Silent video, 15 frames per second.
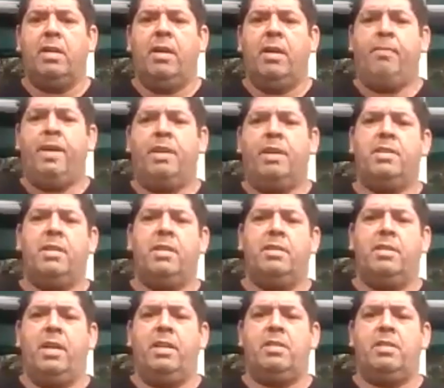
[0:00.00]
because
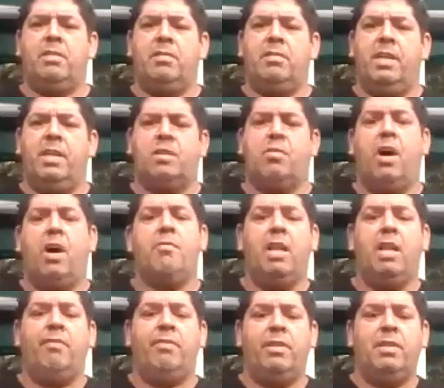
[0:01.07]
it's quite
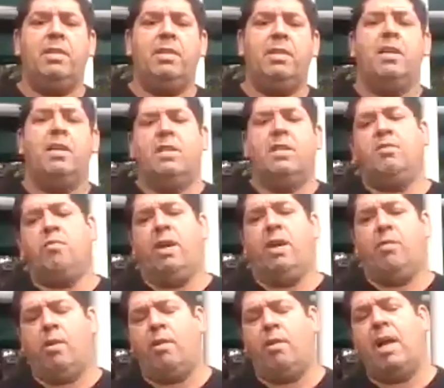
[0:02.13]
relevant to where
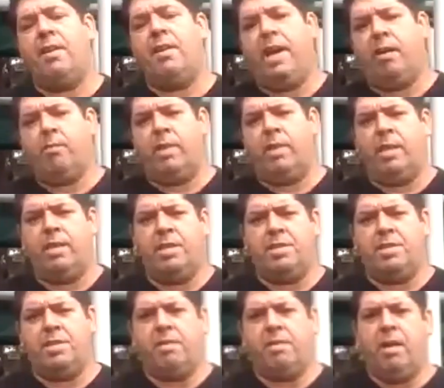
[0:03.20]
we're at now with
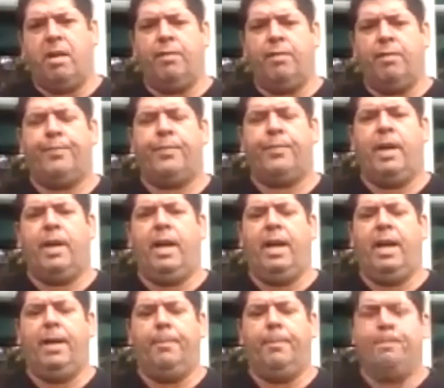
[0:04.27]
Indigigrow.
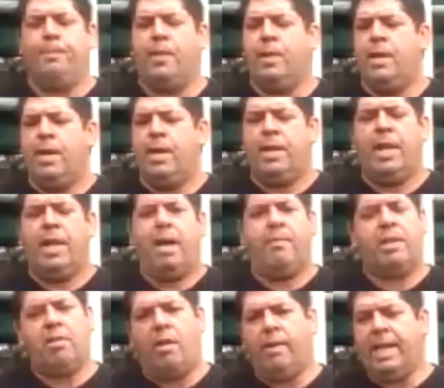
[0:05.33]

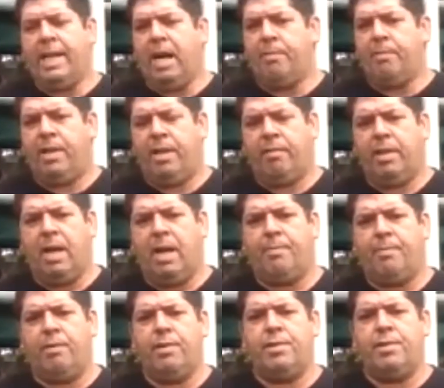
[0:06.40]
But growing up here in
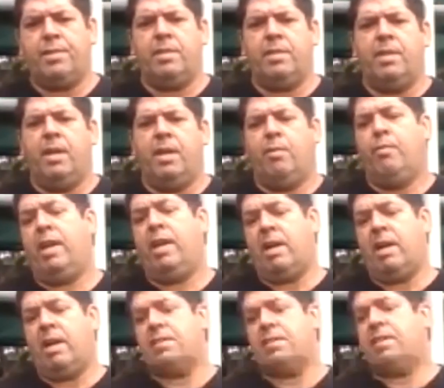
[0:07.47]
Laparus, we are
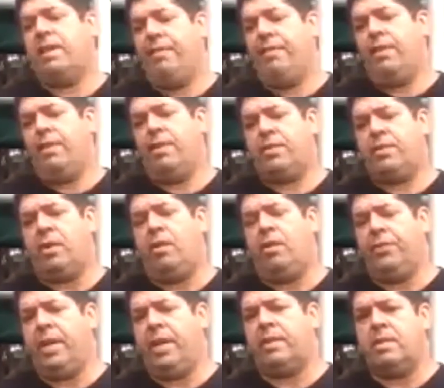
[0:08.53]
actually first
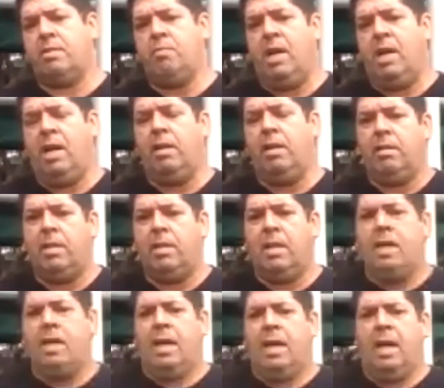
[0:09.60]
contact as well.
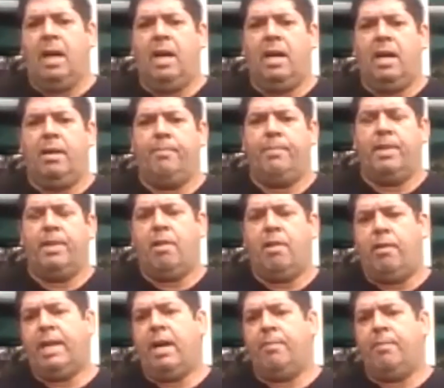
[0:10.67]
But
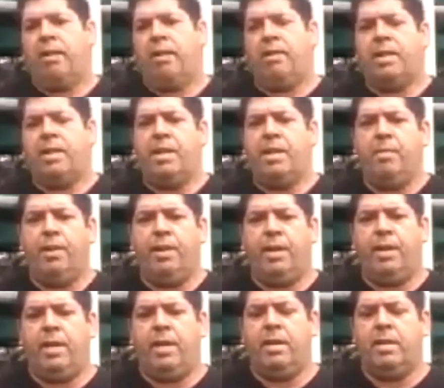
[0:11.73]
growing up here in the community,